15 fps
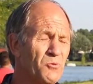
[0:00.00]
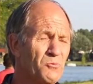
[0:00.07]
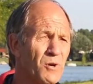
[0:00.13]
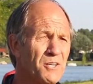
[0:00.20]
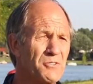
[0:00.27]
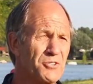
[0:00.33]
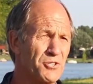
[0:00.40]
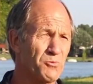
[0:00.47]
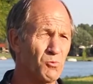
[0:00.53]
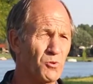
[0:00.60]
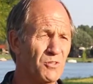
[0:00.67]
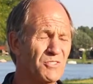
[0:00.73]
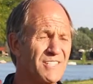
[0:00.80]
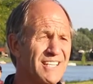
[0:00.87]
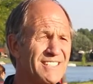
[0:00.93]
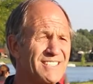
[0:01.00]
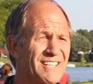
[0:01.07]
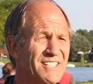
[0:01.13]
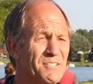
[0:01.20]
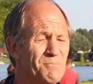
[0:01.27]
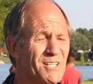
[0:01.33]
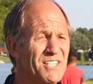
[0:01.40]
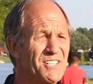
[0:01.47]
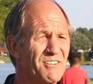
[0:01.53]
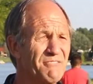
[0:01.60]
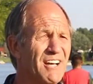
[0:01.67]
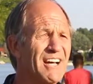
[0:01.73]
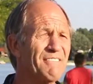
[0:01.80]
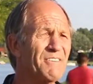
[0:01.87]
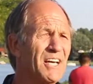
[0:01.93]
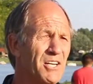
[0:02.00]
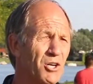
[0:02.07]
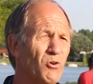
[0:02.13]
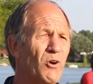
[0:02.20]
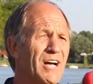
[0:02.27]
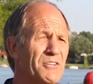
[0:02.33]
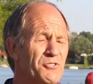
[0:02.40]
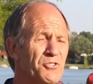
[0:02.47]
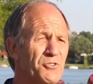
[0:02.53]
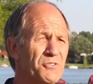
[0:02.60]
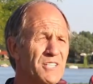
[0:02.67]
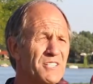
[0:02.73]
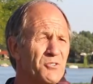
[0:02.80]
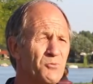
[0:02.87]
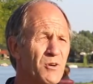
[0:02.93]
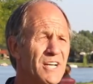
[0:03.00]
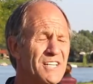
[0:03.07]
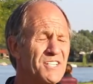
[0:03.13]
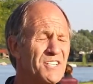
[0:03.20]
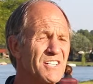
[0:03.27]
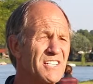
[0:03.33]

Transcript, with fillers: runner's world and I thought to myself, I've got to go out and do this race.